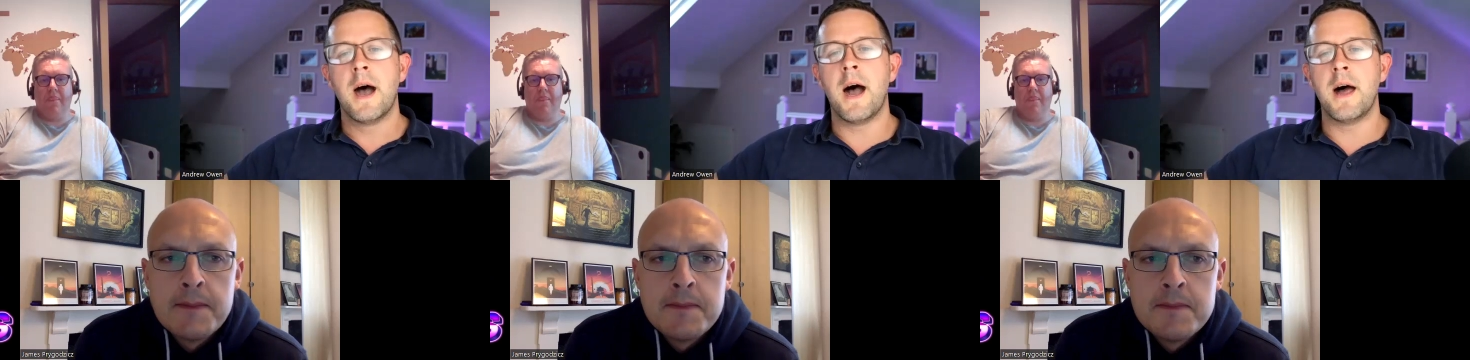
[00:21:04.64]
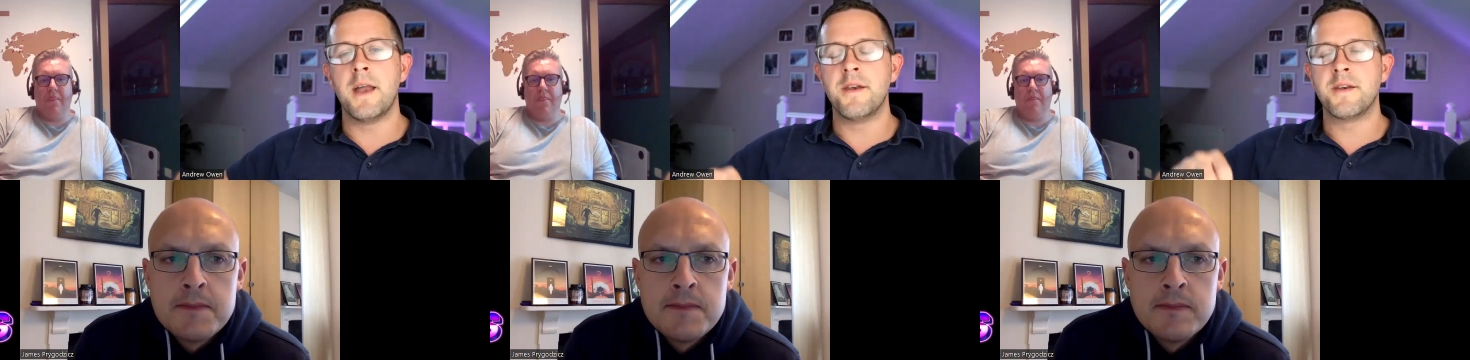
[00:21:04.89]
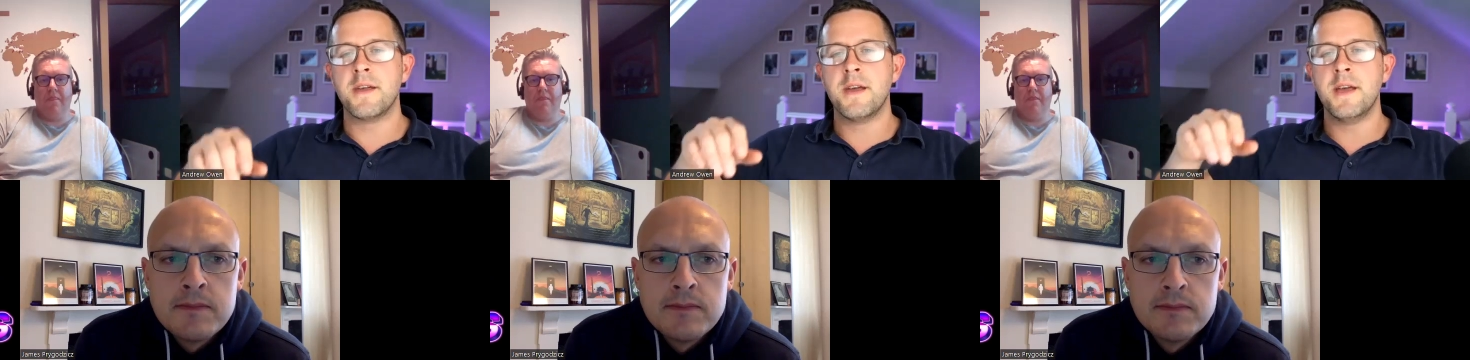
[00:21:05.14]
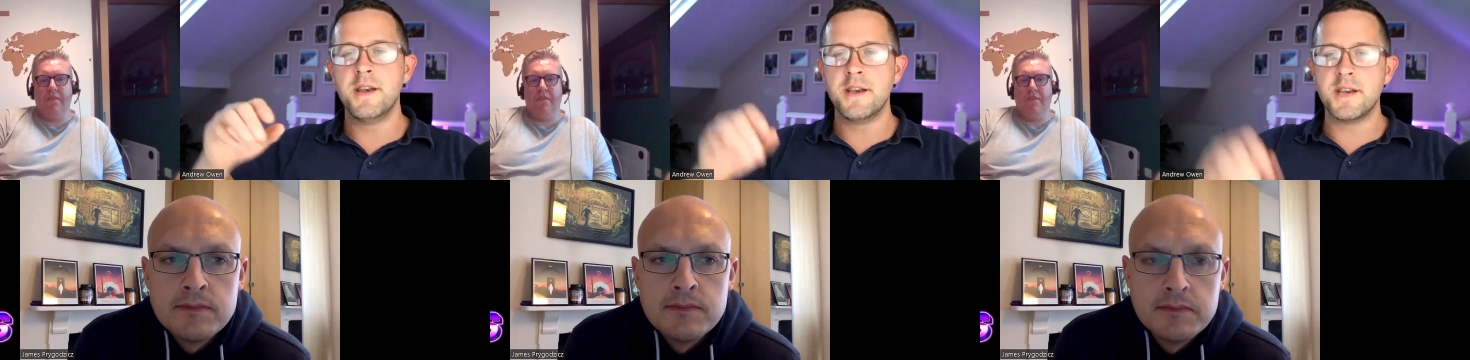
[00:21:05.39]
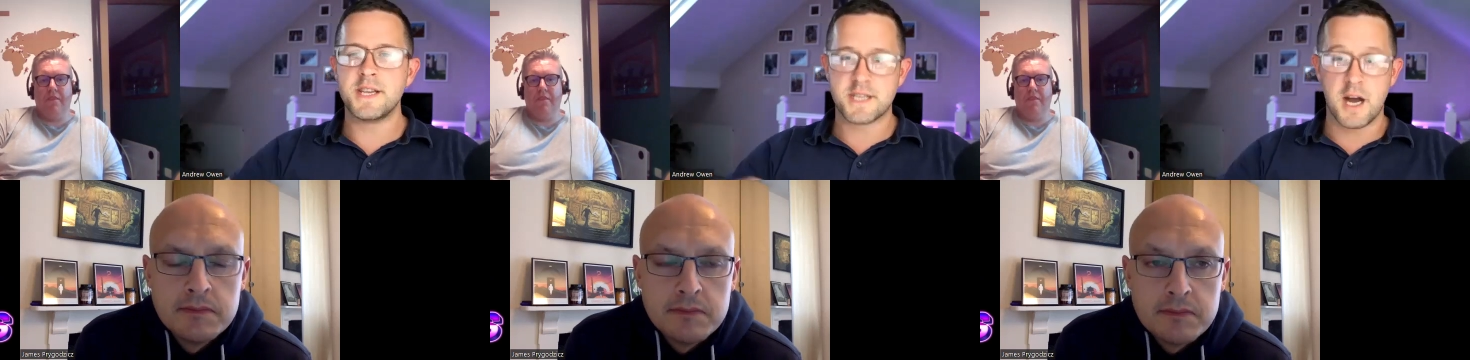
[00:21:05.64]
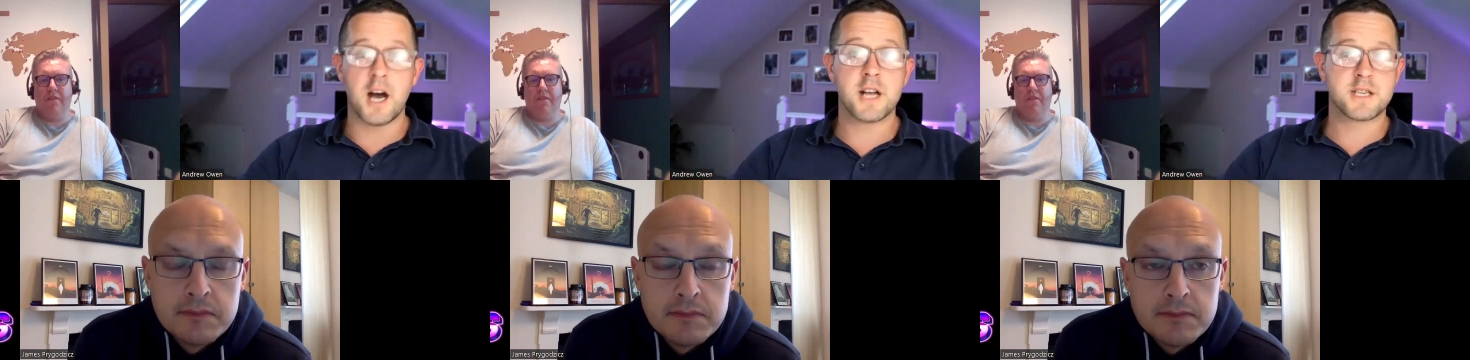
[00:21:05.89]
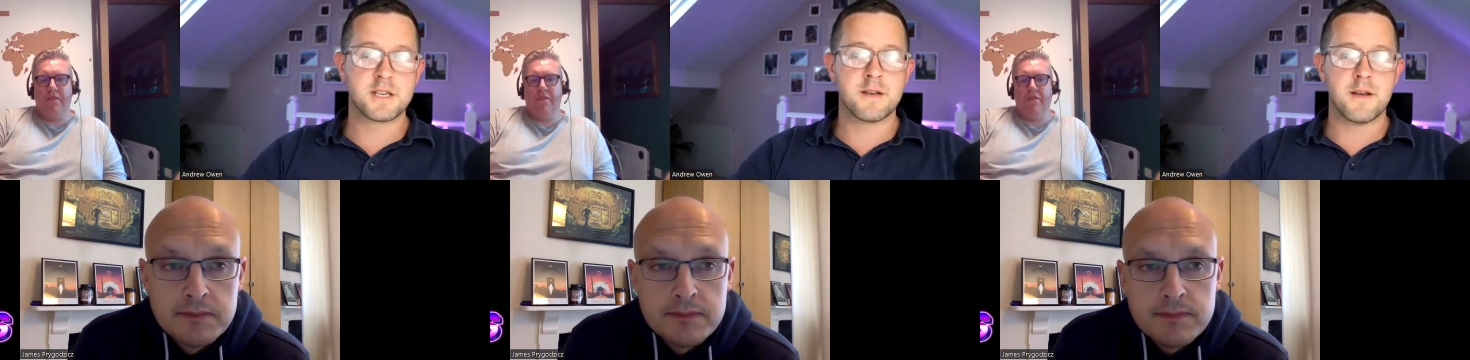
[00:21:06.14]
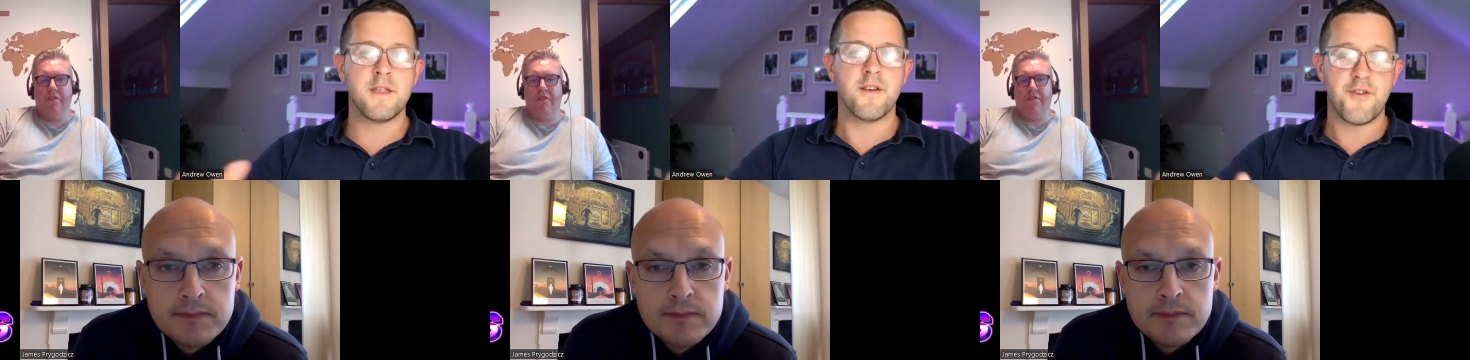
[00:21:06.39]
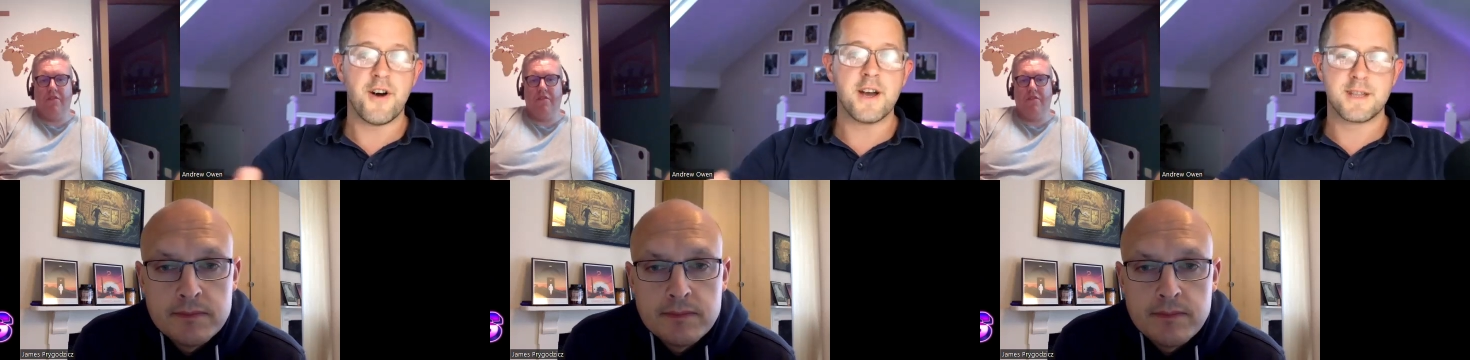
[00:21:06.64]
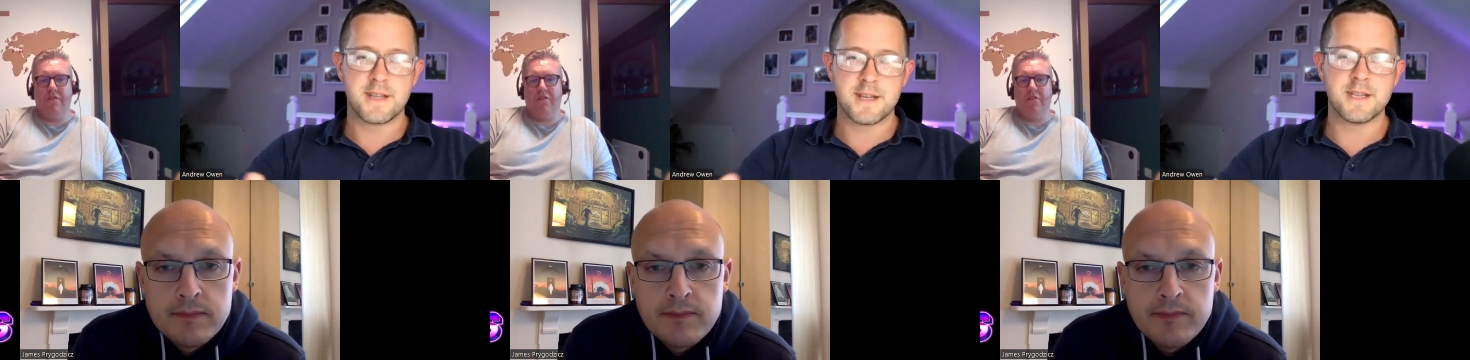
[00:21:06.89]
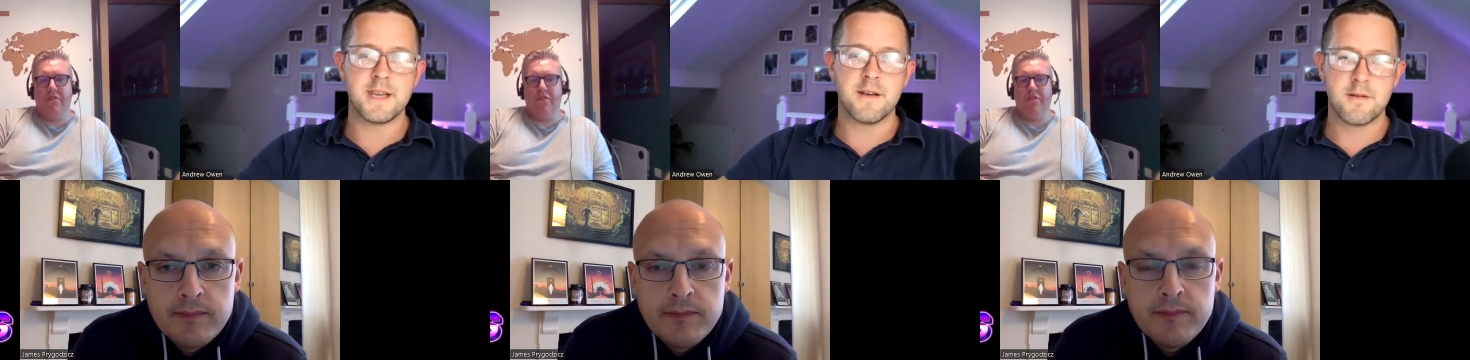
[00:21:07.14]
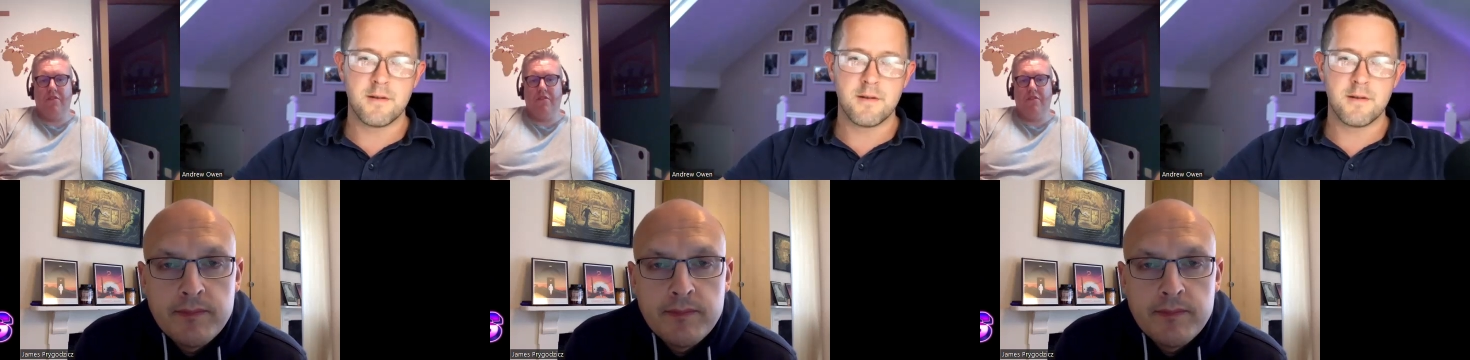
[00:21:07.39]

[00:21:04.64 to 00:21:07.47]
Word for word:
Speaker 1: And Indy starts the fight, doesn't he?